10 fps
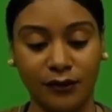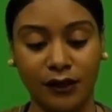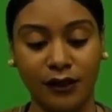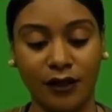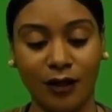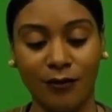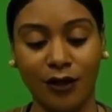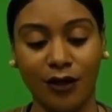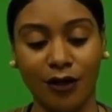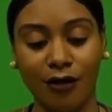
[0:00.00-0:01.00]
So I'm going
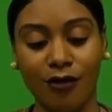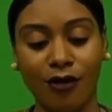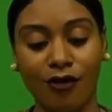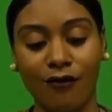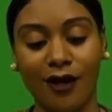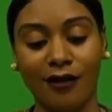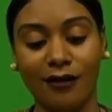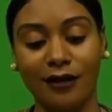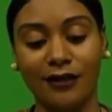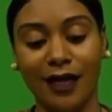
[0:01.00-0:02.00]
to go around
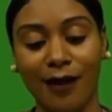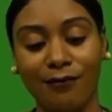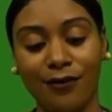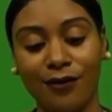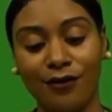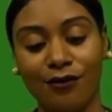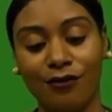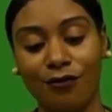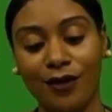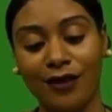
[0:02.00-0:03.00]
the top
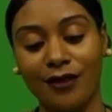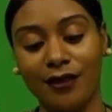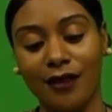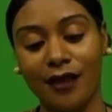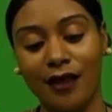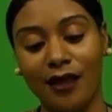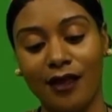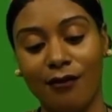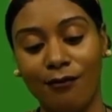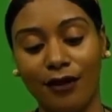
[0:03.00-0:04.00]
with
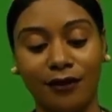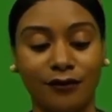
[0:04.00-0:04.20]
blue.